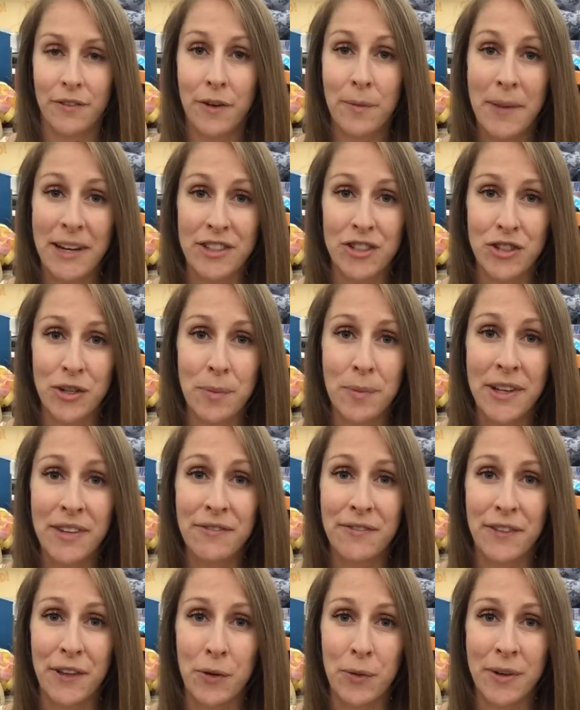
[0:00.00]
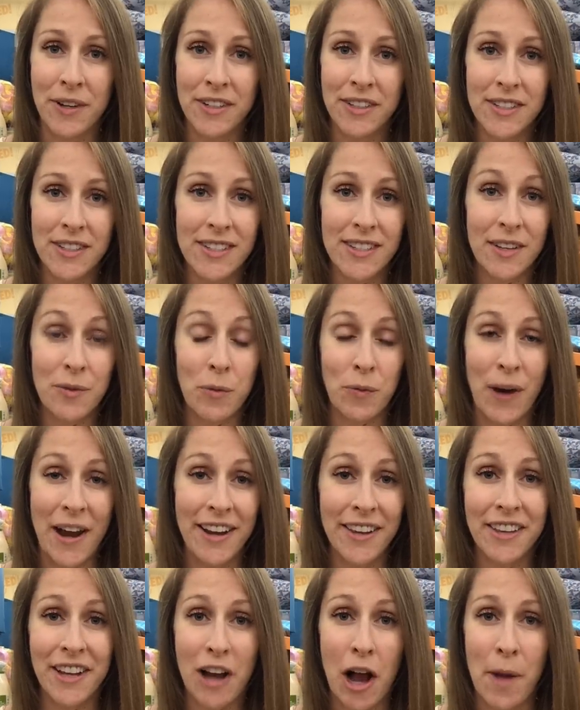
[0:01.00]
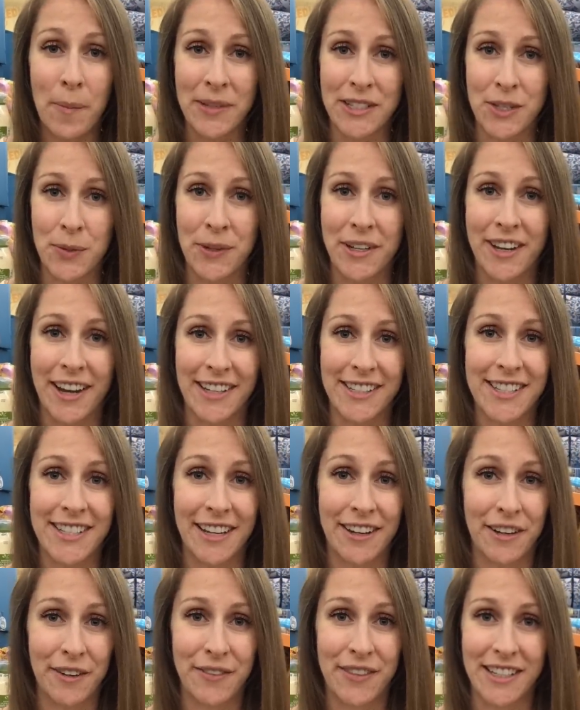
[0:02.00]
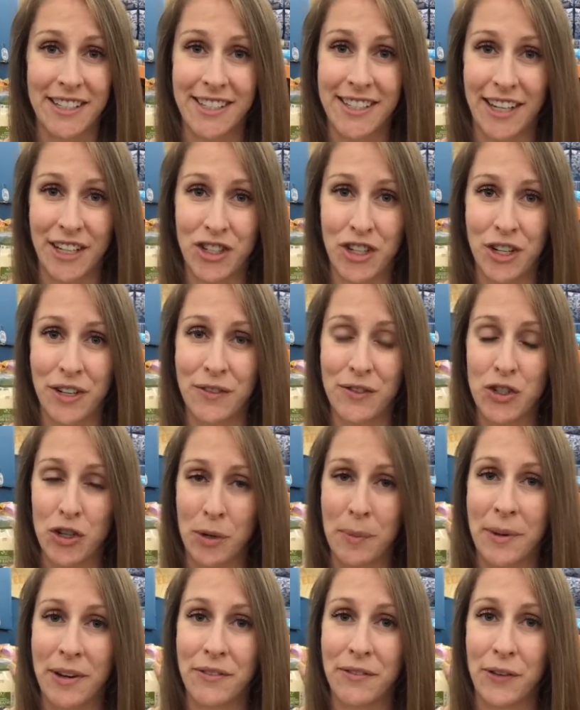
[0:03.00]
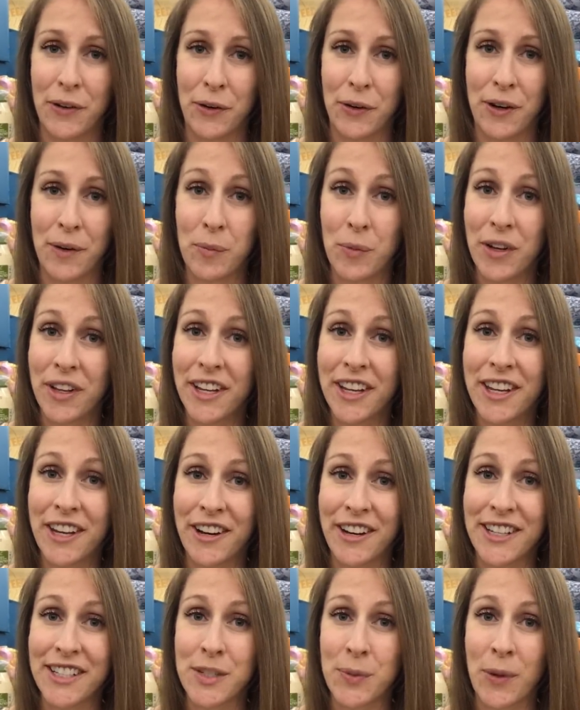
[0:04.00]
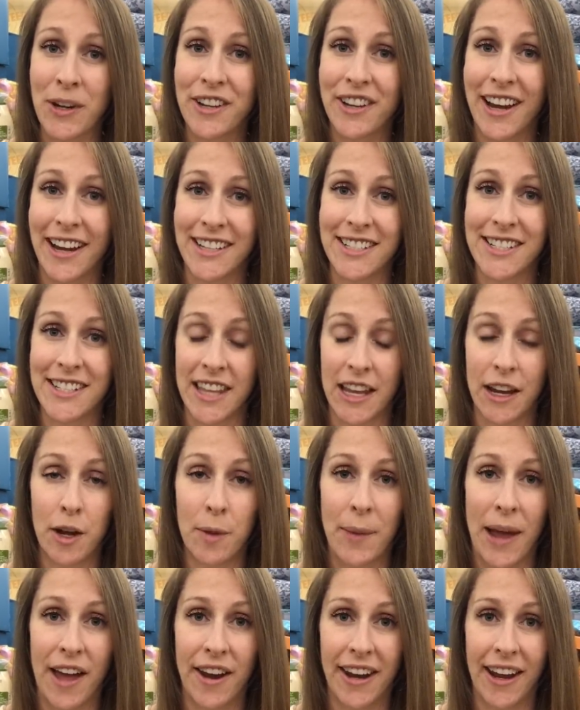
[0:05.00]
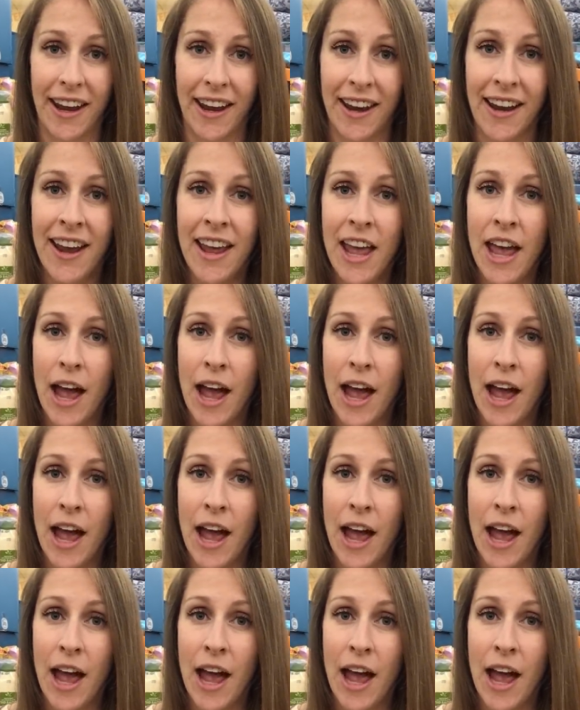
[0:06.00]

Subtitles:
For my German viewers, write in the comments what you guys think of this section of German food. I'm really curious what you guys think about it.